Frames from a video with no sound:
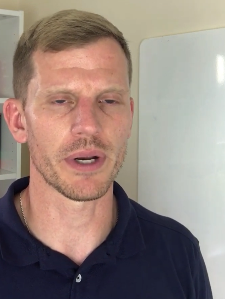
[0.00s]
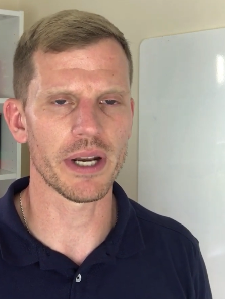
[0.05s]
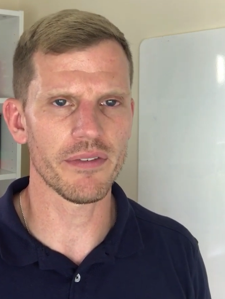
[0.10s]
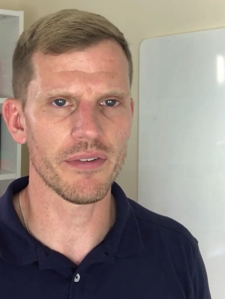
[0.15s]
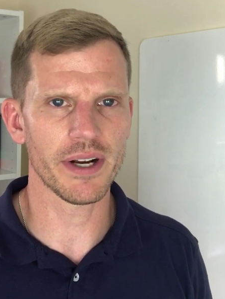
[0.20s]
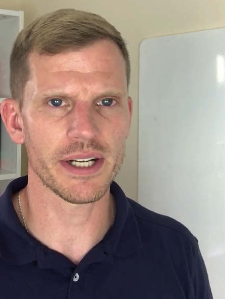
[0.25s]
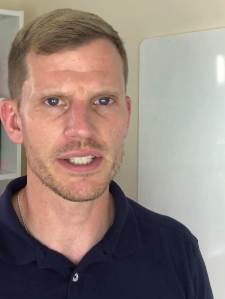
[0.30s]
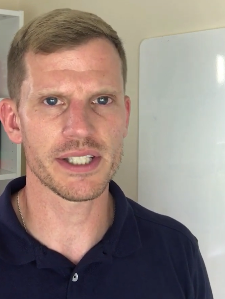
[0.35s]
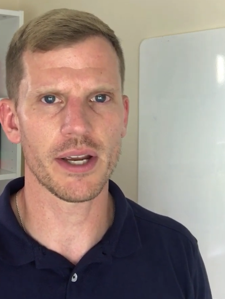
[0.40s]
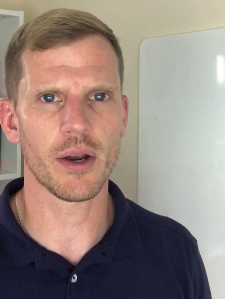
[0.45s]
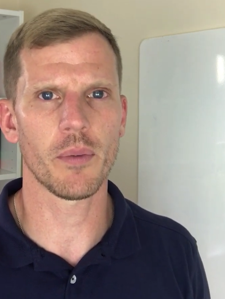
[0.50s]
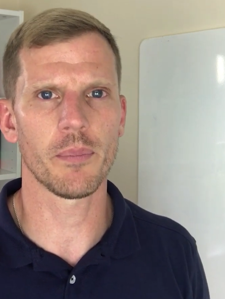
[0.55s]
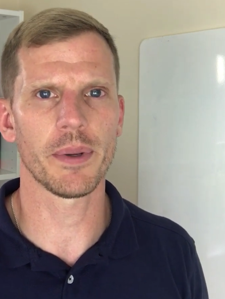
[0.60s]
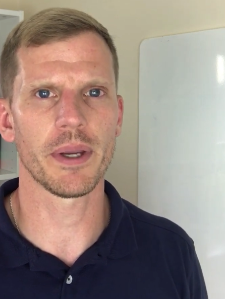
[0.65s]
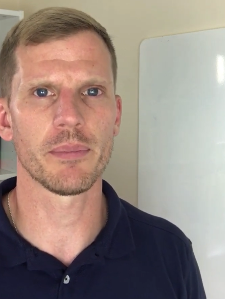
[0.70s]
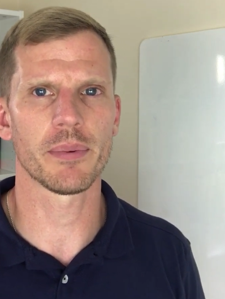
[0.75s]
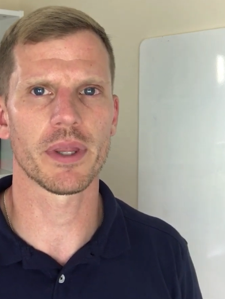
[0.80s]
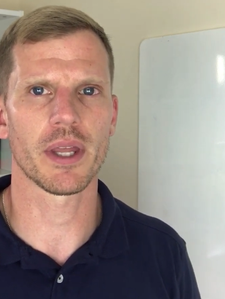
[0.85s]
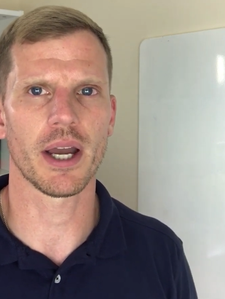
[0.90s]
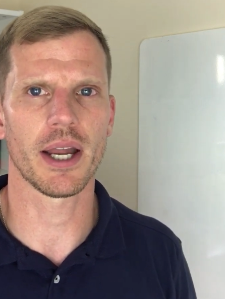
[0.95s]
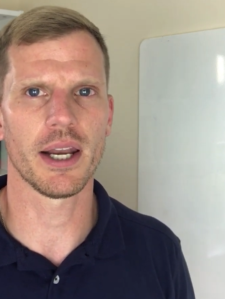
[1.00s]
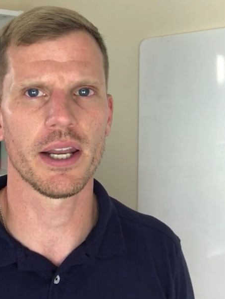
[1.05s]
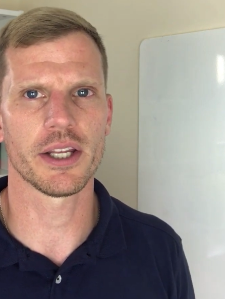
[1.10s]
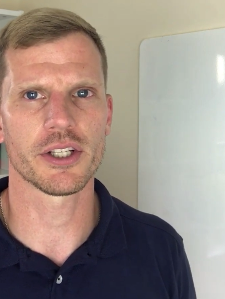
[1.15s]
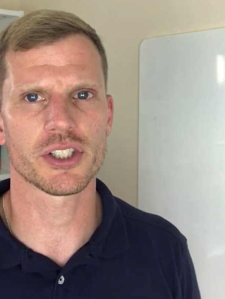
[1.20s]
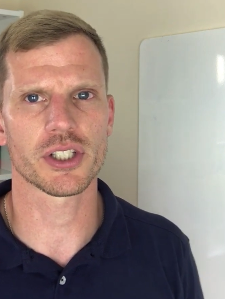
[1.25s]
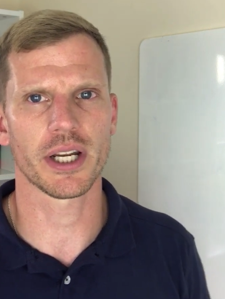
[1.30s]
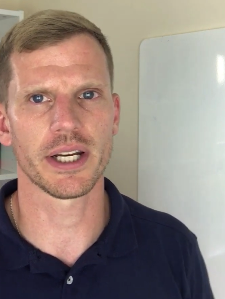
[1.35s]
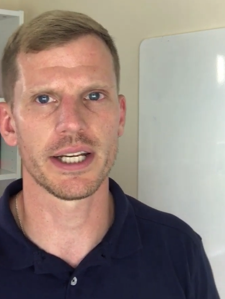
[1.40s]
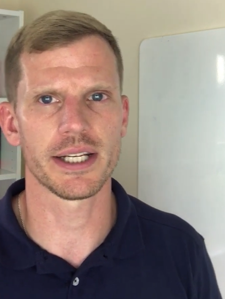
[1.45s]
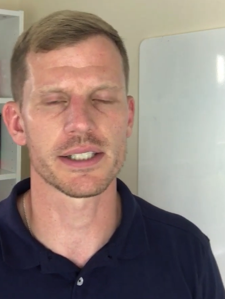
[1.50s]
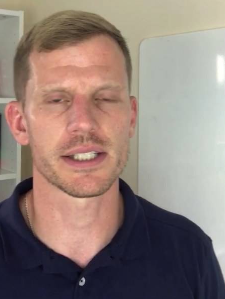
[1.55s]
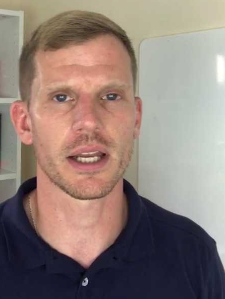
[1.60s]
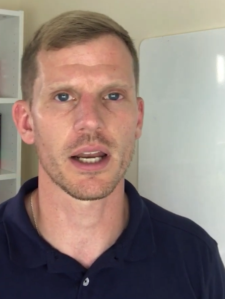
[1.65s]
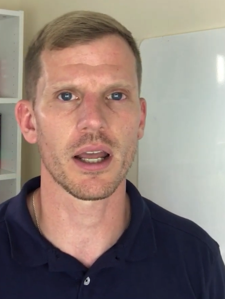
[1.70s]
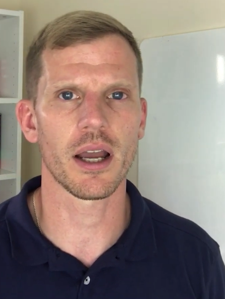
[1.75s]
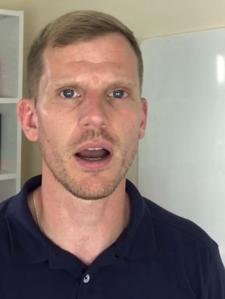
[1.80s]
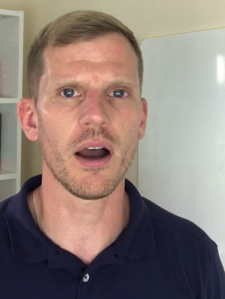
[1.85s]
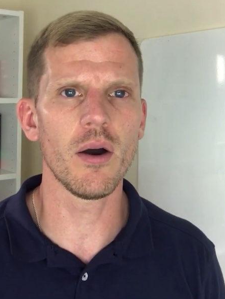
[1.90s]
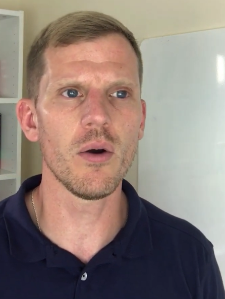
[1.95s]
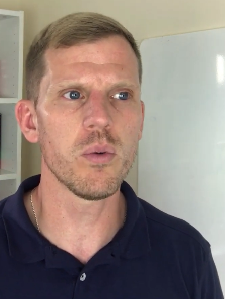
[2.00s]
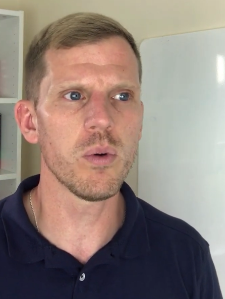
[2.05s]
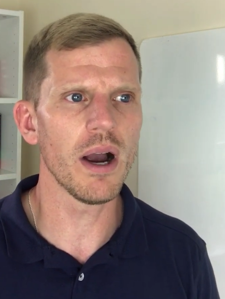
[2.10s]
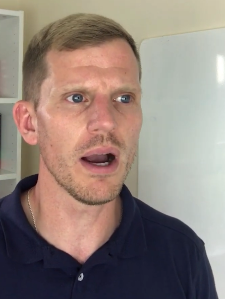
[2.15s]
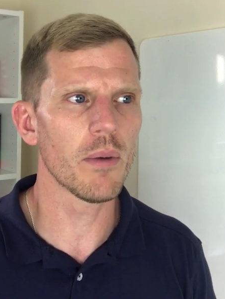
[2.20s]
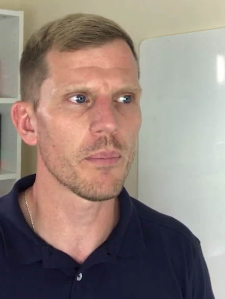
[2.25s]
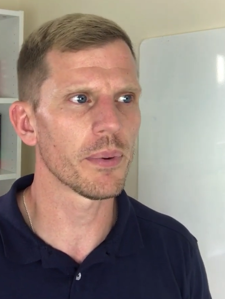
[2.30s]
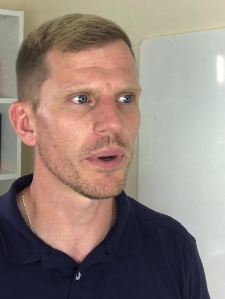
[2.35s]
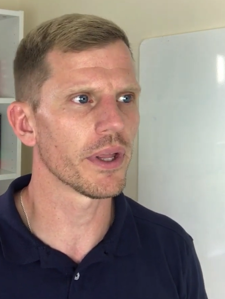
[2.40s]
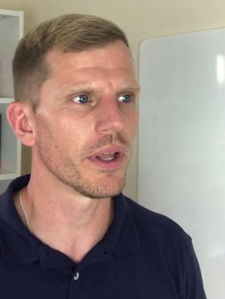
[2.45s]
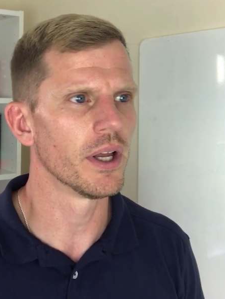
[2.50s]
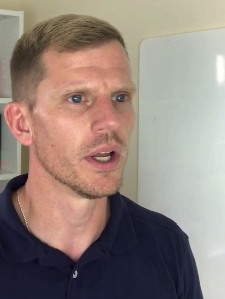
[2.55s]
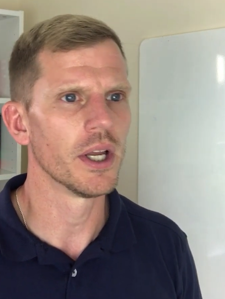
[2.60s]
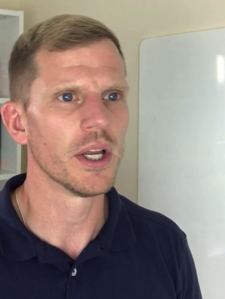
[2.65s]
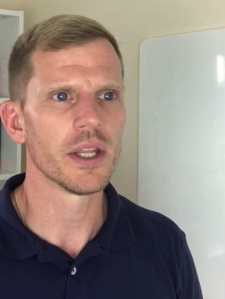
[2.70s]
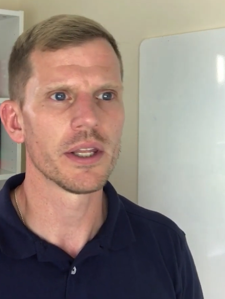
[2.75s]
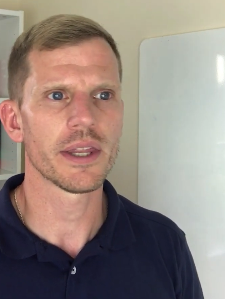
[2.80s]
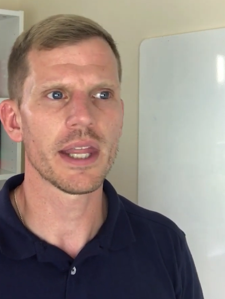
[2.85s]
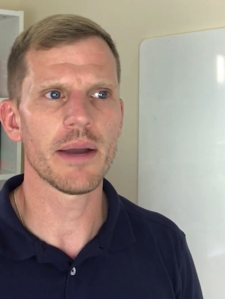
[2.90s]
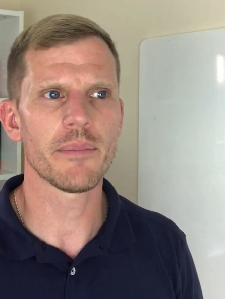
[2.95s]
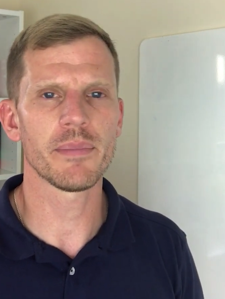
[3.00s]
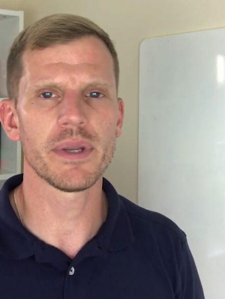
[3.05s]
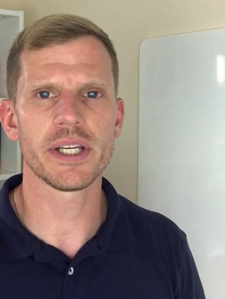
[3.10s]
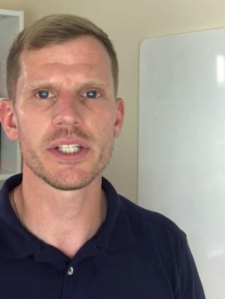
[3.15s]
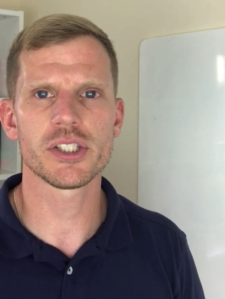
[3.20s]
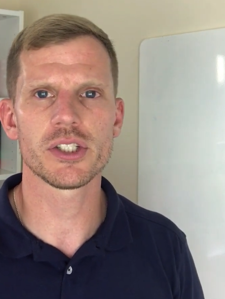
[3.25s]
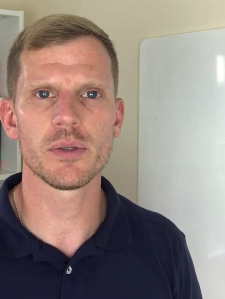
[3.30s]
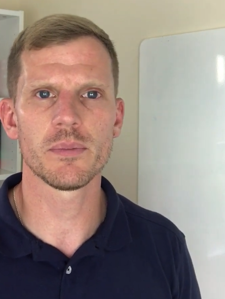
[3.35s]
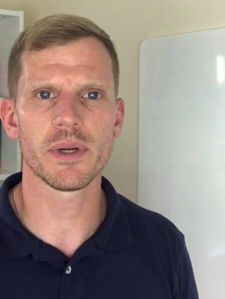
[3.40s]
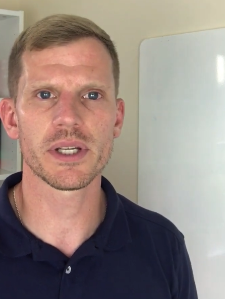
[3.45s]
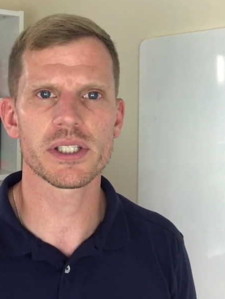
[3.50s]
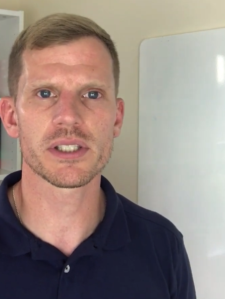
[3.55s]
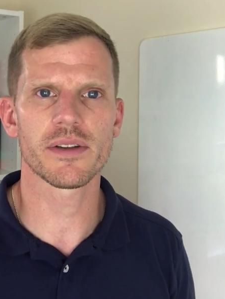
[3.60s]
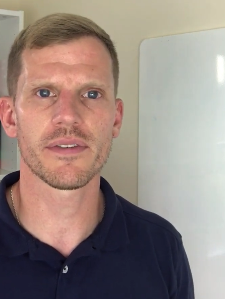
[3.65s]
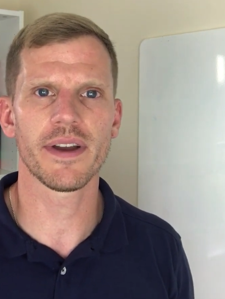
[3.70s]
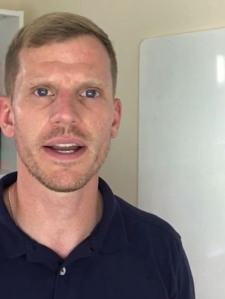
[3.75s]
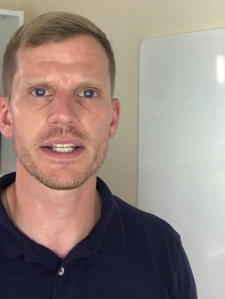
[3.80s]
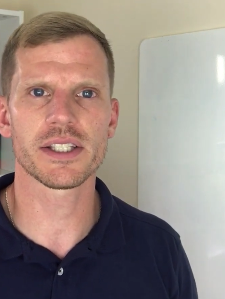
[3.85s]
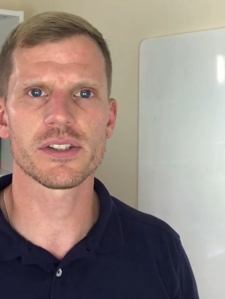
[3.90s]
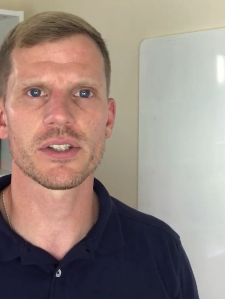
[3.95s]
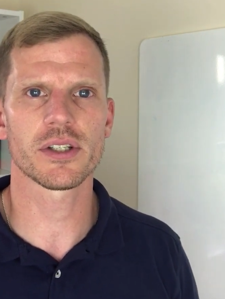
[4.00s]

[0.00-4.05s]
Whenever I tell people that I learn Chinese, they're like, oh wow, but that means you must have had